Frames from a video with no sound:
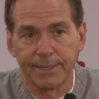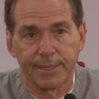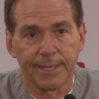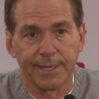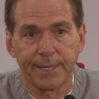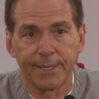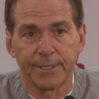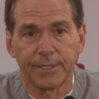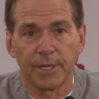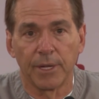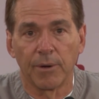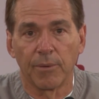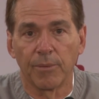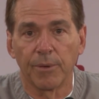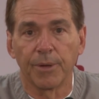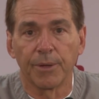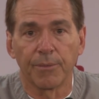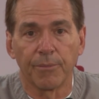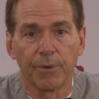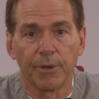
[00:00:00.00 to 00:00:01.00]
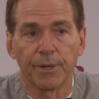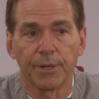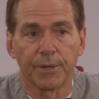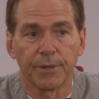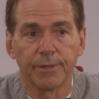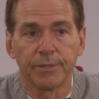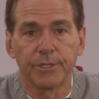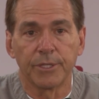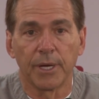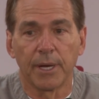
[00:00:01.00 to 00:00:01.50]
think he's done a really, really
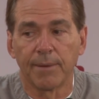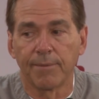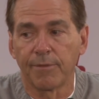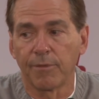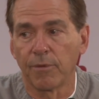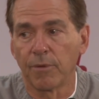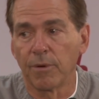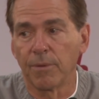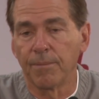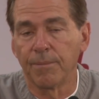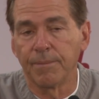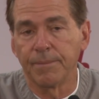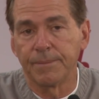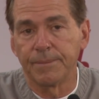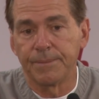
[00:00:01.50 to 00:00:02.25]
good job for them.